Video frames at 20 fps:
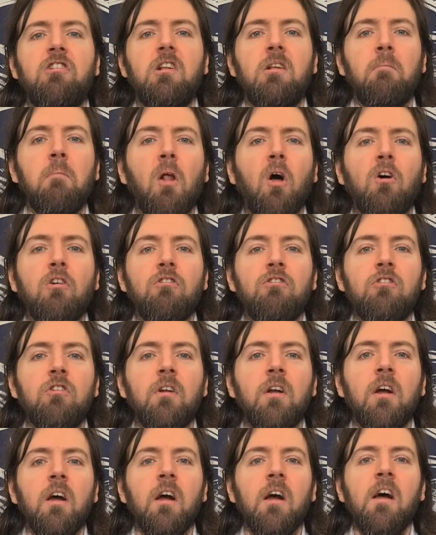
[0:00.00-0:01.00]
splosh.
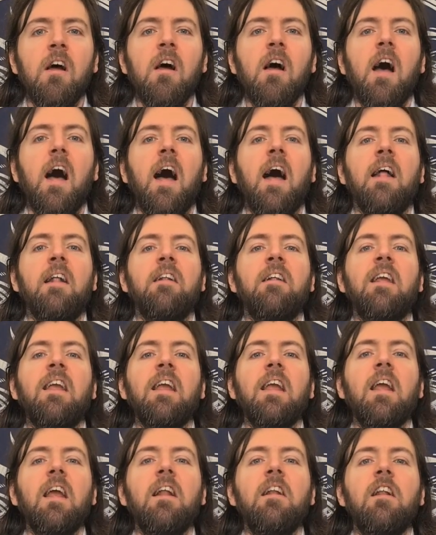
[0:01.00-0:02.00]
And
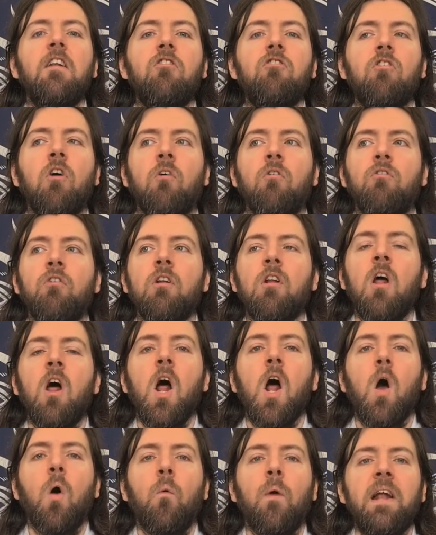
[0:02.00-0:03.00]
he and the children
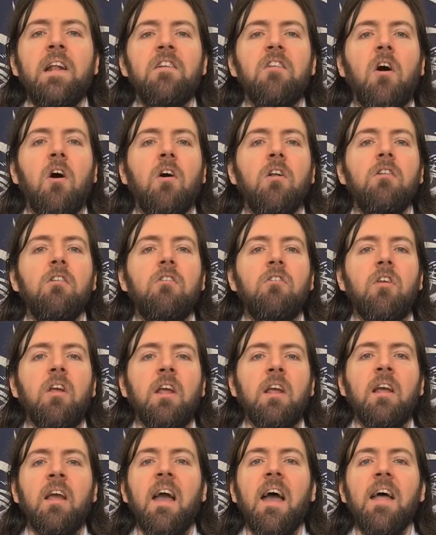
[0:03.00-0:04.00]
went
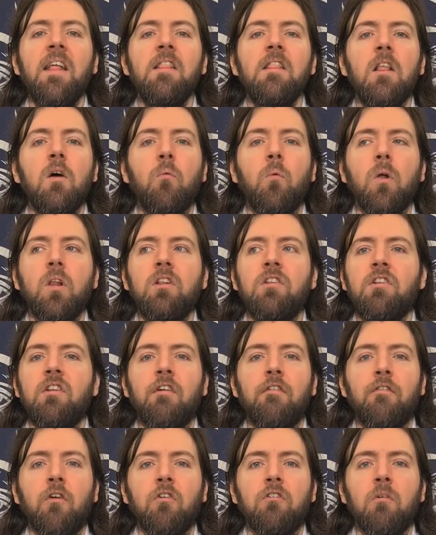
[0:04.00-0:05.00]
hunting in the woods
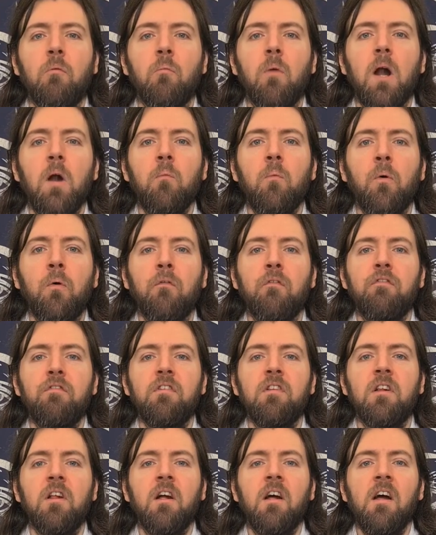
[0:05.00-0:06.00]
for some
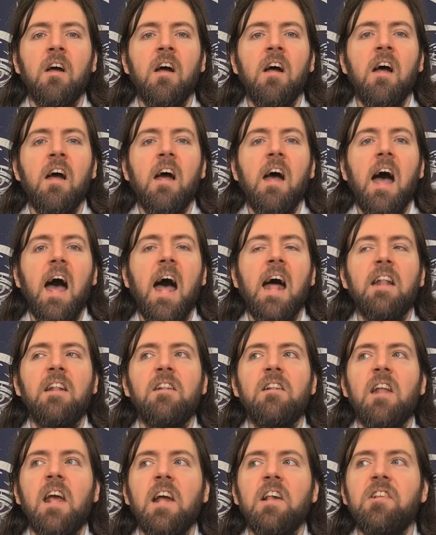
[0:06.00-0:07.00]
werewolves. And
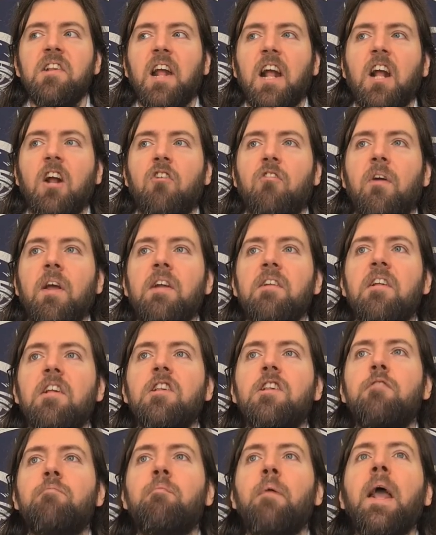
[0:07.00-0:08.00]
Nessie craned
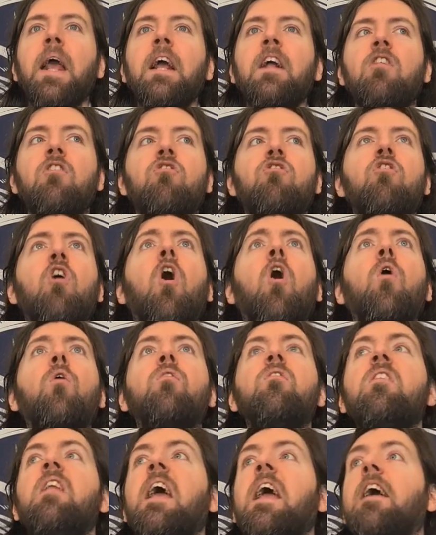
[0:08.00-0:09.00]
his big tall
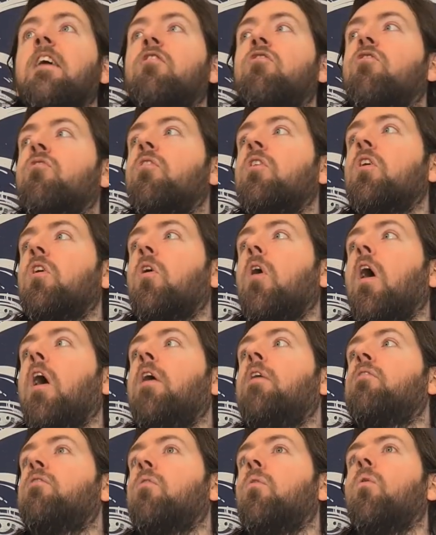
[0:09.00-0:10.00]
neck to look
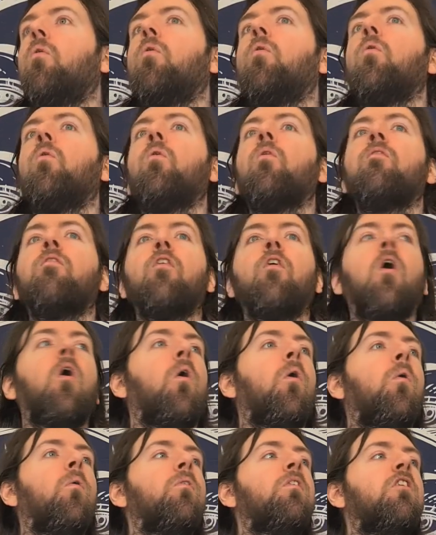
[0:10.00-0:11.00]
out over
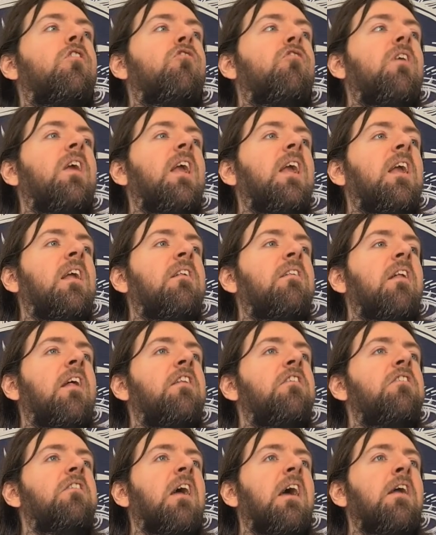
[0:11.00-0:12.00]
all the trees
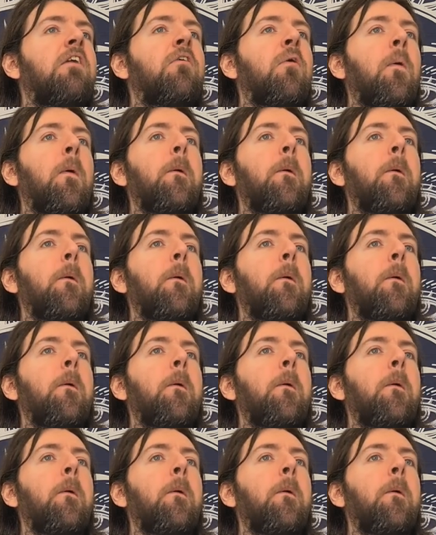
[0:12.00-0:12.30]
and said,